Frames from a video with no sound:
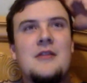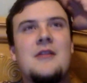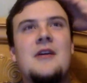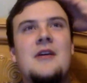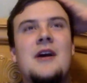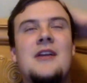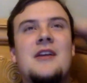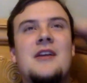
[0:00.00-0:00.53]

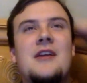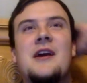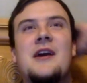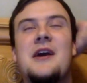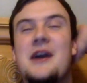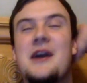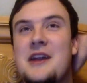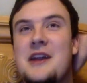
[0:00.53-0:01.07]

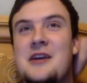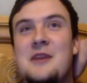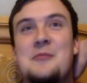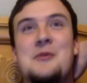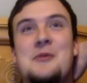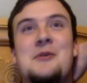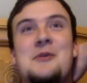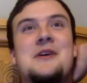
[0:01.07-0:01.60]
I got a
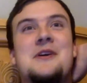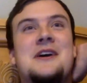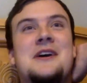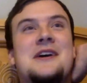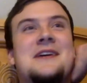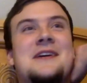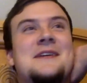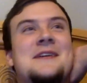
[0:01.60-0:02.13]
couple.
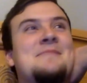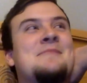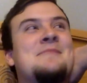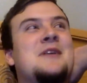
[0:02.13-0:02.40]
Oh